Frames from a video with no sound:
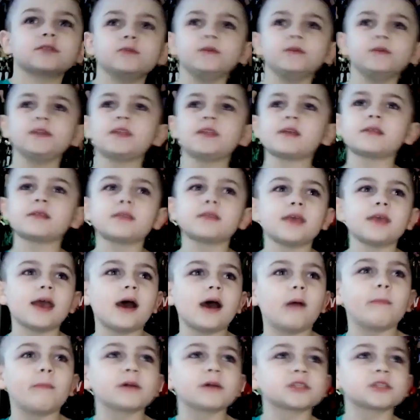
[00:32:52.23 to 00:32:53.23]
You need to see
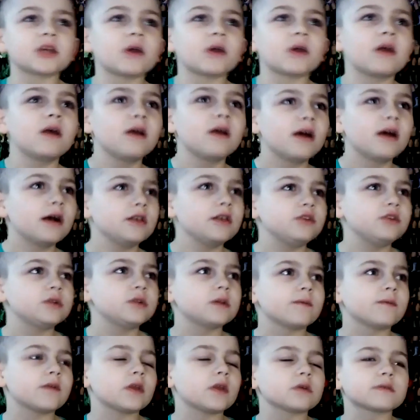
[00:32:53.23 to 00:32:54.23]
how much
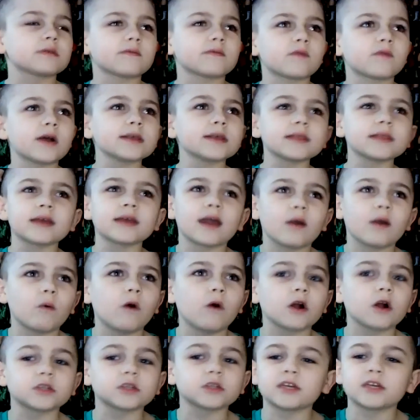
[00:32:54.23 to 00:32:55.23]
YouTube videos of wrestling I
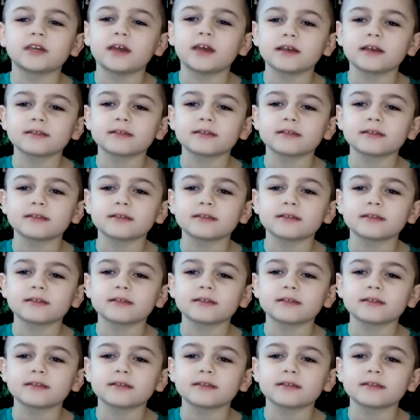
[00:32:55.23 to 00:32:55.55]
watch, I guess.